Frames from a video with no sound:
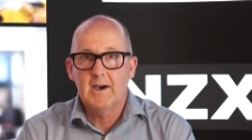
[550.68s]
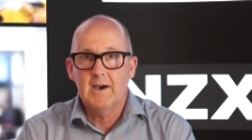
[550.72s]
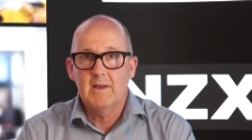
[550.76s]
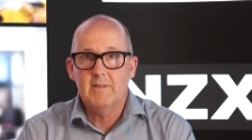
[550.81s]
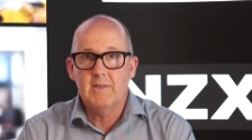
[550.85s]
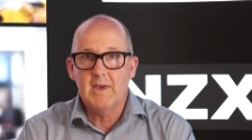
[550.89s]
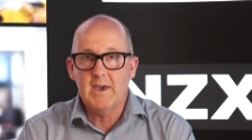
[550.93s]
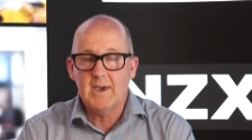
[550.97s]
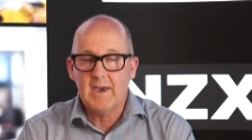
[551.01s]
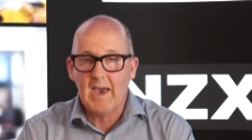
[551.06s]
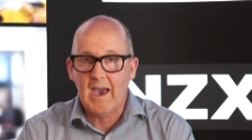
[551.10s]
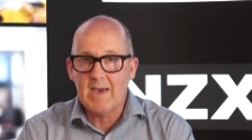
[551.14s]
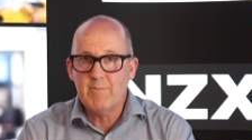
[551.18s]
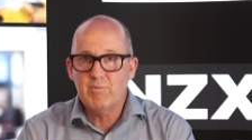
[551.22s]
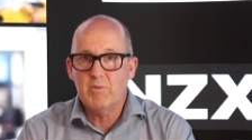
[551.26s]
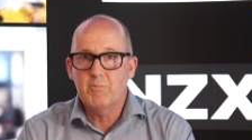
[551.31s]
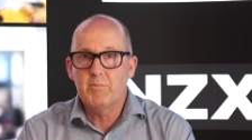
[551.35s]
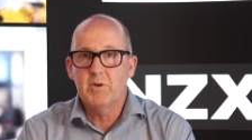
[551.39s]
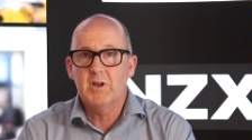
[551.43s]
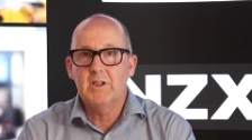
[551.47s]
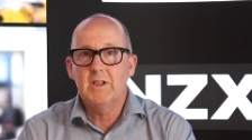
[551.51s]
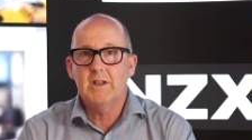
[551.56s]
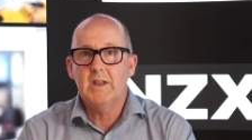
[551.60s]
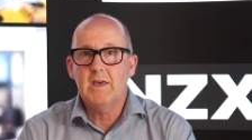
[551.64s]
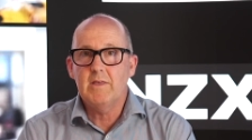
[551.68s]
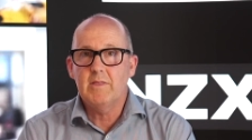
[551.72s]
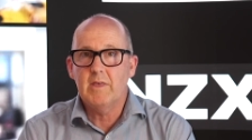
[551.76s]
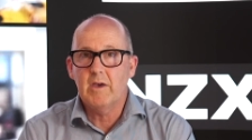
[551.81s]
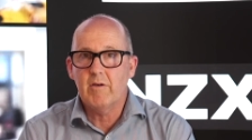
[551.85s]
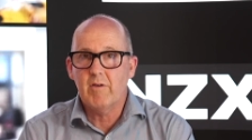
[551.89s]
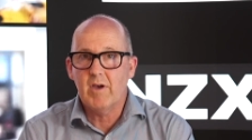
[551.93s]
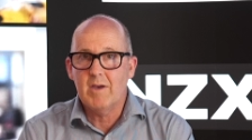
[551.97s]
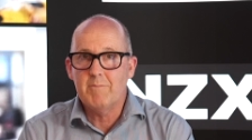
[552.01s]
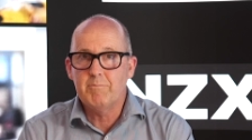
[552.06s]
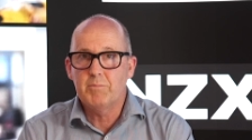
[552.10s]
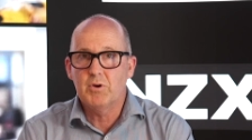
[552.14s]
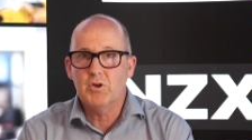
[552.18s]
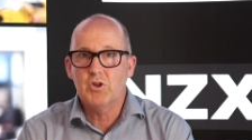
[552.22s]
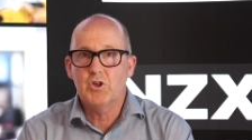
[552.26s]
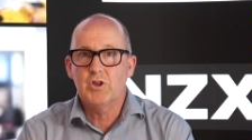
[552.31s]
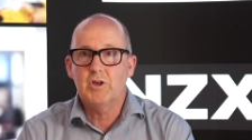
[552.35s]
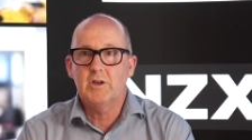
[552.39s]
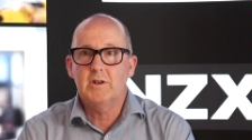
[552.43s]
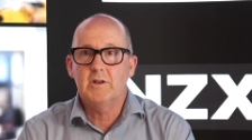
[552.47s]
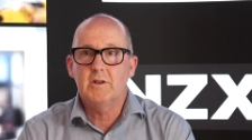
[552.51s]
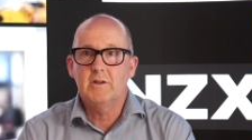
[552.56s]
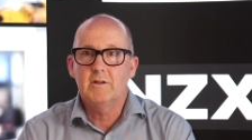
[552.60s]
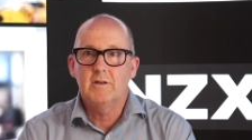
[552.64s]
their capability, their
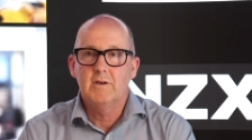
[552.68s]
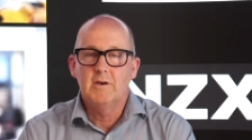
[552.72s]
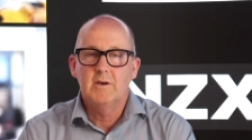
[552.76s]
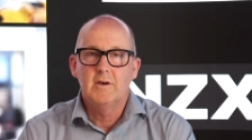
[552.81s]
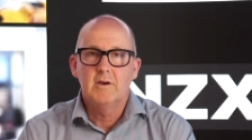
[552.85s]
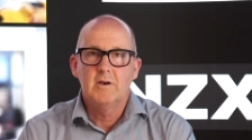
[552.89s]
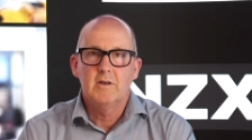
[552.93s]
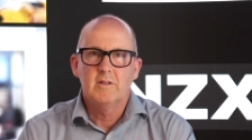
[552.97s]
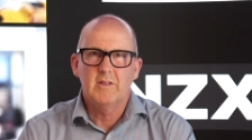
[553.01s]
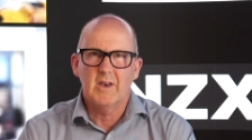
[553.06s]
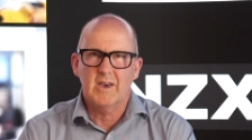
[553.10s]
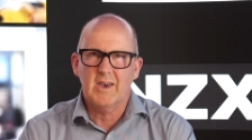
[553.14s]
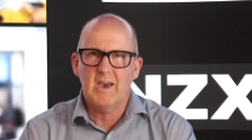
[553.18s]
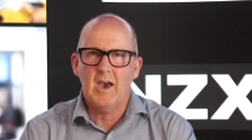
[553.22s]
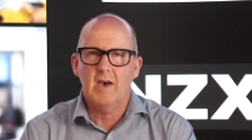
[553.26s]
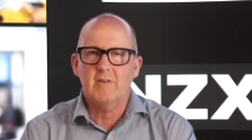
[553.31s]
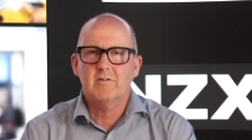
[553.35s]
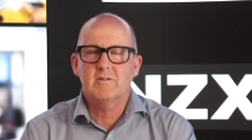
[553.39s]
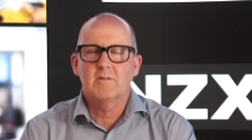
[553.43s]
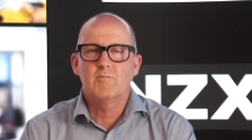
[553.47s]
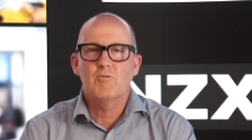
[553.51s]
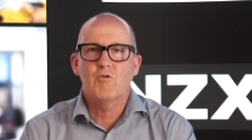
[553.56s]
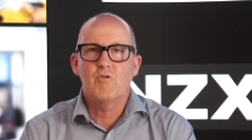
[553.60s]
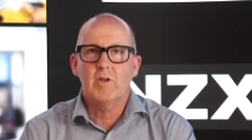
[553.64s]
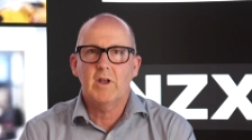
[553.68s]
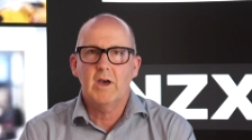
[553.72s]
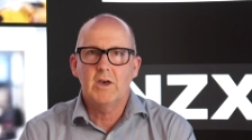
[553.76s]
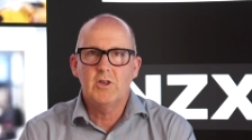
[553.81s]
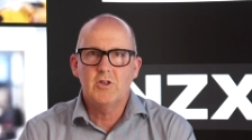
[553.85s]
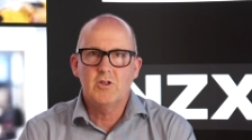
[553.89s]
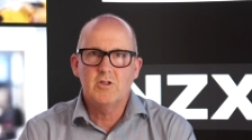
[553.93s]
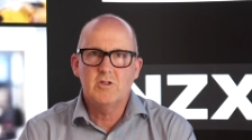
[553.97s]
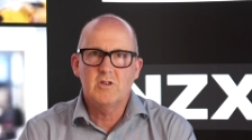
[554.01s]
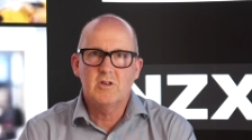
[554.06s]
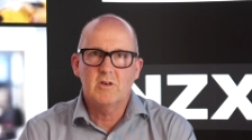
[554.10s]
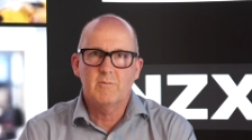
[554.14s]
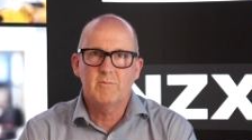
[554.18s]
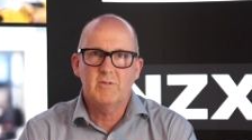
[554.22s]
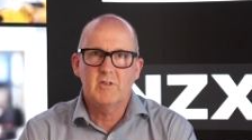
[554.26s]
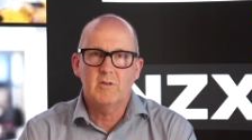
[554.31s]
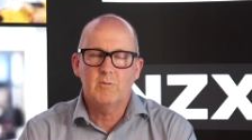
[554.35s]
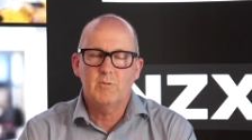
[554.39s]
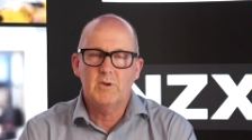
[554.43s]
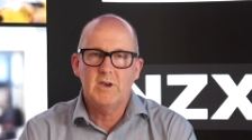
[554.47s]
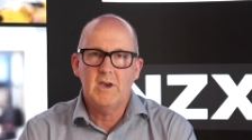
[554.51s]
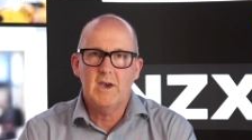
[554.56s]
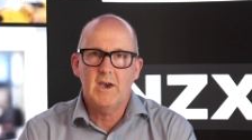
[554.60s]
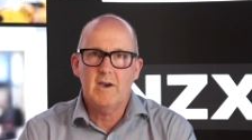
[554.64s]
ambition, the customer relationships
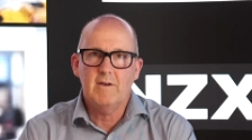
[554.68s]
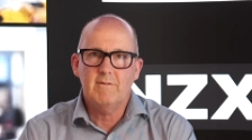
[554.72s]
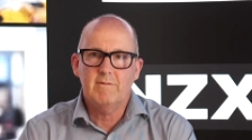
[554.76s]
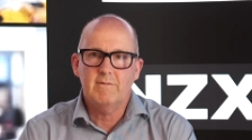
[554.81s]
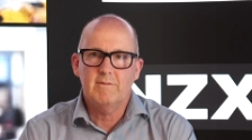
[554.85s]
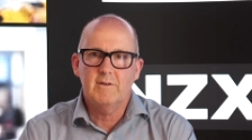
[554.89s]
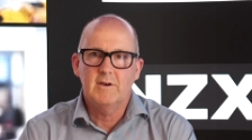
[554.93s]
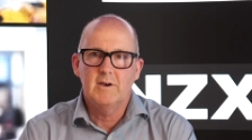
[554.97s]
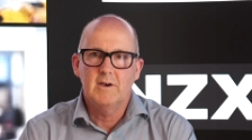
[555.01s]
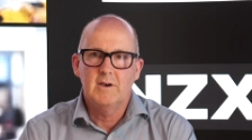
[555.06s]
that we have.